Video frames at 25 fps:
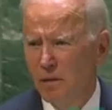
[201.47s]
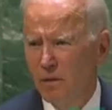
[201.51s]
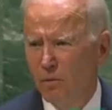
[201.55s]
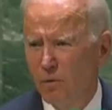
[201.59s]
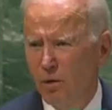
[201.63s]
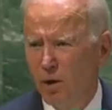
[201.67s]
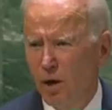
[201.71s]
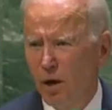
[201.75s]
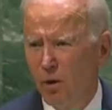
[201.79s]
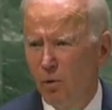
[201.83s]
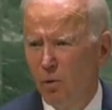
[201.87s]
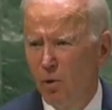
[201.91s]

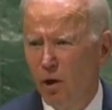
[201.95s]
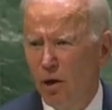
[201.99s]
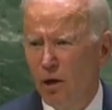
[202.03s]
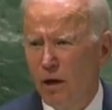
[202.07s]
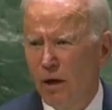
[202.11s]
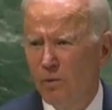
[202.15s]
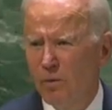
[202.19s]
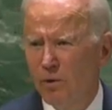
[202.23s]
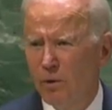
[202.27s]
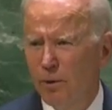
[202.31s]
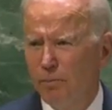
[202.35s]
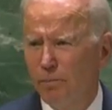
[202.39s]
We're
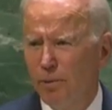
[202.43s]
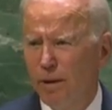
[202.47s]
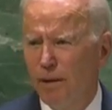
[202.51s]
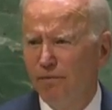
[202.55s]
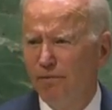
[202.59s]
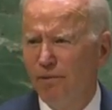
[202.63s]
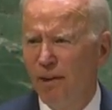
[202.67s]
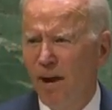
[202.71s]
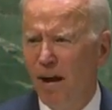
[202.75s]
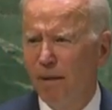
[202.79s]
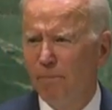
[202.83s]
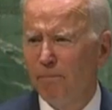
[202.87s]
working with the
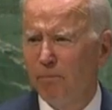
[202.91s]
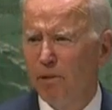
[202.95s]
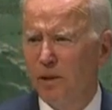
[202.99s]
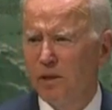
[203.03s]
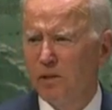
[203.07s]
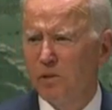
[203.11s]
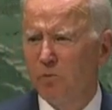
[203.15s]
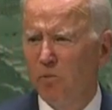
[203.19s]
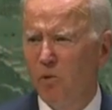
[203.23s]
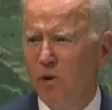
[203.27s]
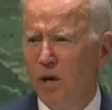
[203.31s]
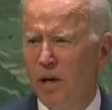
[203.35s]

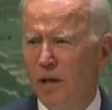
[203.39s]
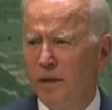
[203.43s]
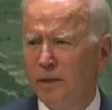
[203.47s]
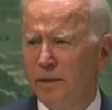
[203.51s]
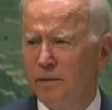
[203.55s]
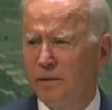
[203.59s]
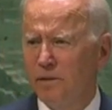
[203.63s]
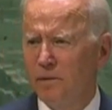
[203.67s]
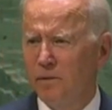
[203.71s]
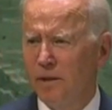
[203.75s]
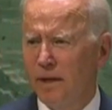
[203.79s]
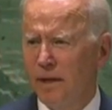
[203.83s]

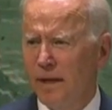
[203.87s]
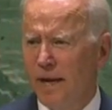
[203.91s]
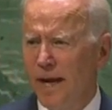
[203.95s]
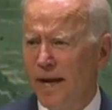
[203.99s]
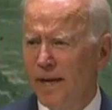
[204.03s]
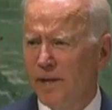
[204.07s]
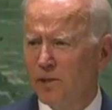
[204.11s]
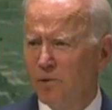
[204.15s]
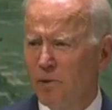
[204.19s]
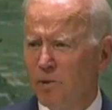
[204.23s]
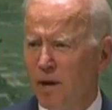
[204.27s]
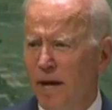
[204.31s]
P5+1 to
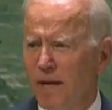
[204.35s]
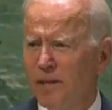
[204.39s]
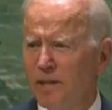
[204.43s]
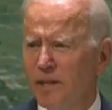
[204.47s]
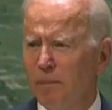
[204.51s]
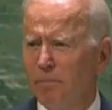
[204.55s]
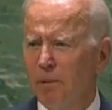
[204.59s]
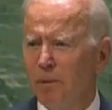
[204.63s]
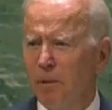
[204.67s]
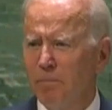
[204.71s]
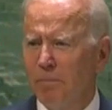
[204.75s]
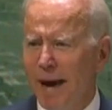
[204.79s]
engage Iran
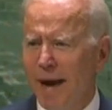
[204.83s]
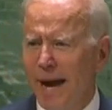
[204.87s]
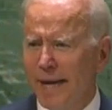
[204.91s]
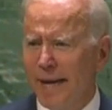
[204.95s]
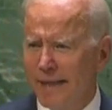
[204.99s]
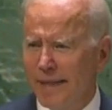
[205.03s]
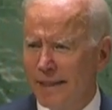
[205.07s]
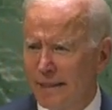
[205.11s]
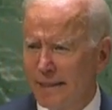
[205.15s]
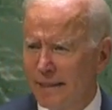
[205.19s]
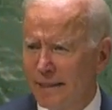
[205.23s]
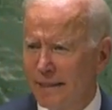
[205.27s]

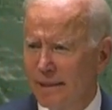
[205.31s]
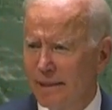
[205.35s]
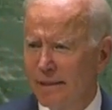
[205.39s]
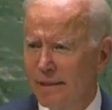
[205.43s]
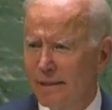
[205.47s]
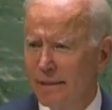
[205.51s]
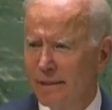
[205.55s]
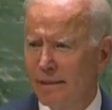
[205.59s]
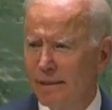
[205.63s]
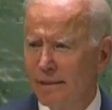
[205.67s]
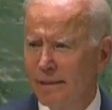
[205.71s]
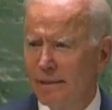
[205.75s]
diplomatically
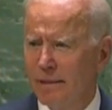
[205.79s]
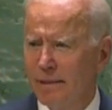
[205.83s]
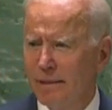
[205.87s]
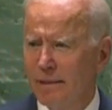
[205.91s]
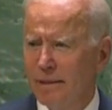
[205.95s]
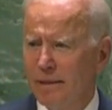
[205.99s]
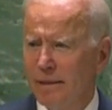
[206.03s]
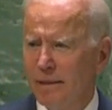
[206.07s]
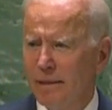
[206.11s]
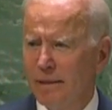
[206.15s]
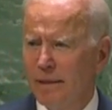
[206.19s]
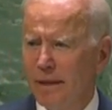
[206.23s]

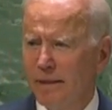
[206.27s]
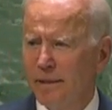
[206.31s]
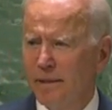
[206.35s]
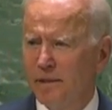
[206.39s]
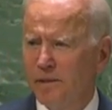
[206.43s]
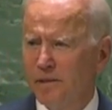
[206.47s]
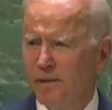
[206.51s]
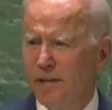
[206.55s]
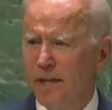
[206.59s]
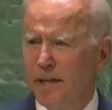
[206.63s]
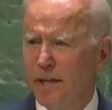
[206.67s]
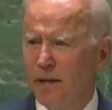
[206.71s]
and to
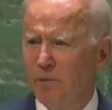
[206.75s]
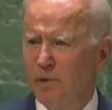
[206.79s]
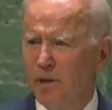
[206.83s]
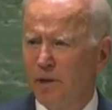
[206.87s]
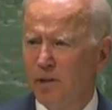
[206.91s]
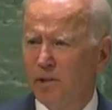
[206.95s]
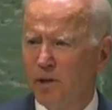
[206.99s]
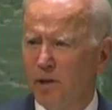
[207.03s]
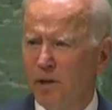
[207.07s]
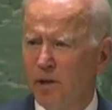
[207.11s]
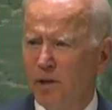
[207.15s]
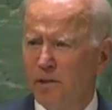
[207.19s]
seek a
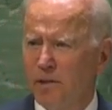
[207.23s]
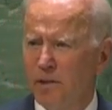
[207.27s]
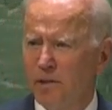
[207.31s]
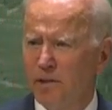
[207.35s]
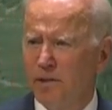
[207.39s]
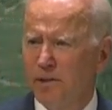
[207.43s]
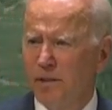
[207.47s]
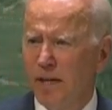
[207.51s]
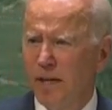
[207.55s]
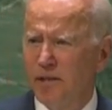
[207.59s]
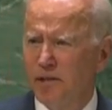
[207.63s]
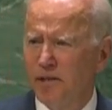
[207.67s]
return to
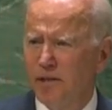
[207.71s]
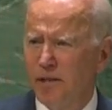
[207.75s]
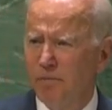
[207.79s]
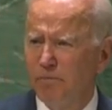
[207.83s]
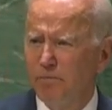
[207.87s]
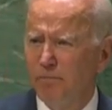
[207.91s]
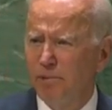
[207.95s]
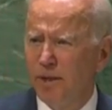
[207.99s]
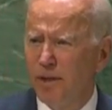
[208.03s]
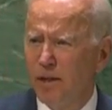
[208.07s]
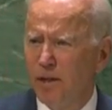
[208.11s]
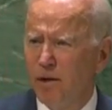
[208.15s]

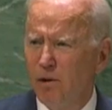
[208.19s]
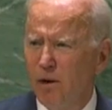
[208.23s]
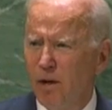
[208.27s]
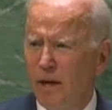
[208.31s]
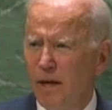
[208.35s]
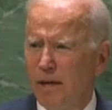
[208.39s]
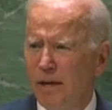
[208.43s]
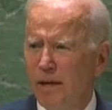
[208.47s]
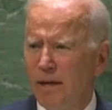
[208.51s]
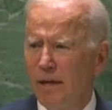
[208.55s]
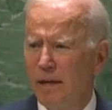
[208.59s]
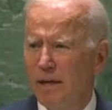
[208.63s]

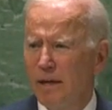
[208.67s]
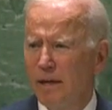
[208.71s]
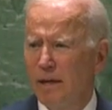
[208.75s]
JCPOA.